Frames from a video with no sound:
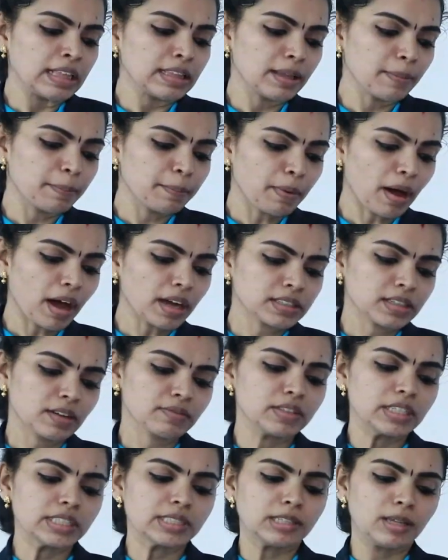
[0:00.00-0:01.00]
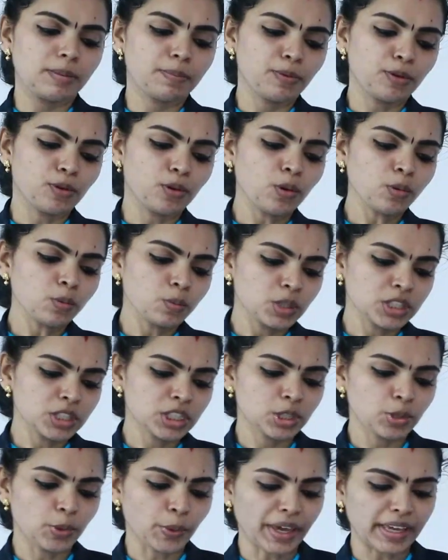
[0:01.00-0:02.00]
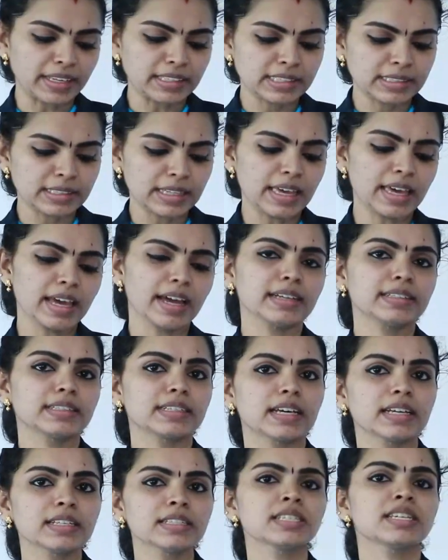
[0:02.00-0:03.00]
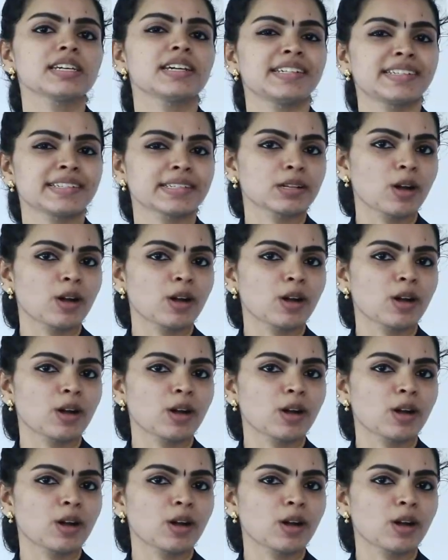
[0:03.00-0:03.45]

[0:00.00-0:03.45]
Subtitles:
The part of the computer which you can see and touch is